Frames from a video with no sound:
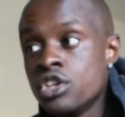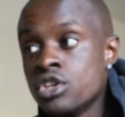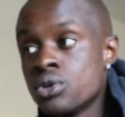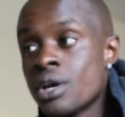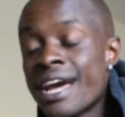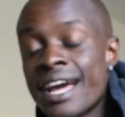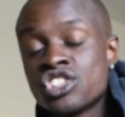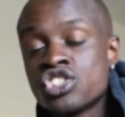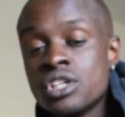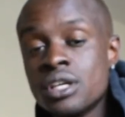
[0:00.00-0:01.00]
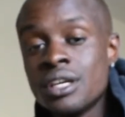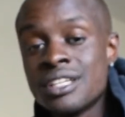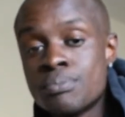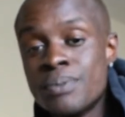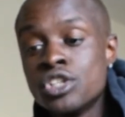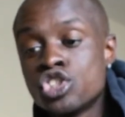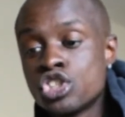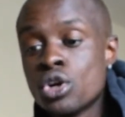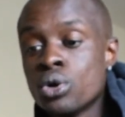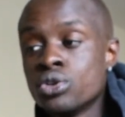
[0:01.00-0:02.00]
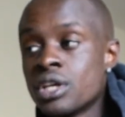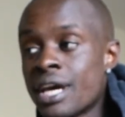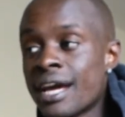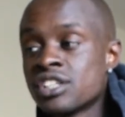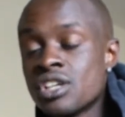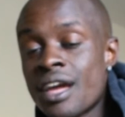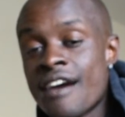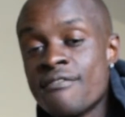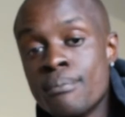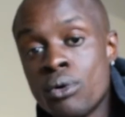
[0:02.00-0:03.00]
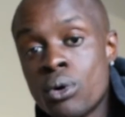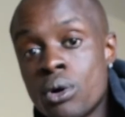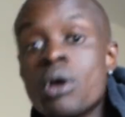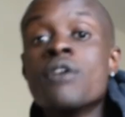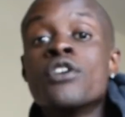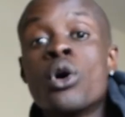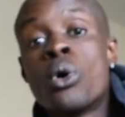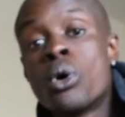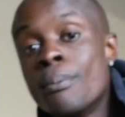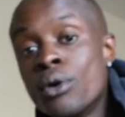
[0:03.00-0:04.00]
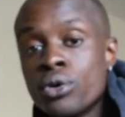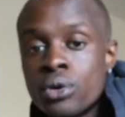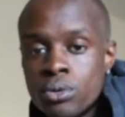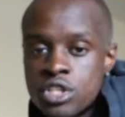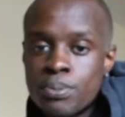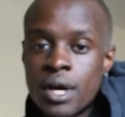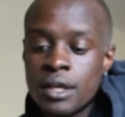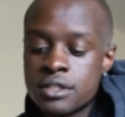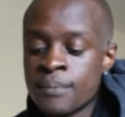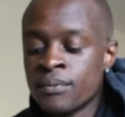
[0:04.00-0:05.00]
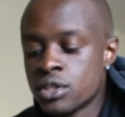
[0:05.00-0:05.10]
it's been shown to actually have more of a hormonal response.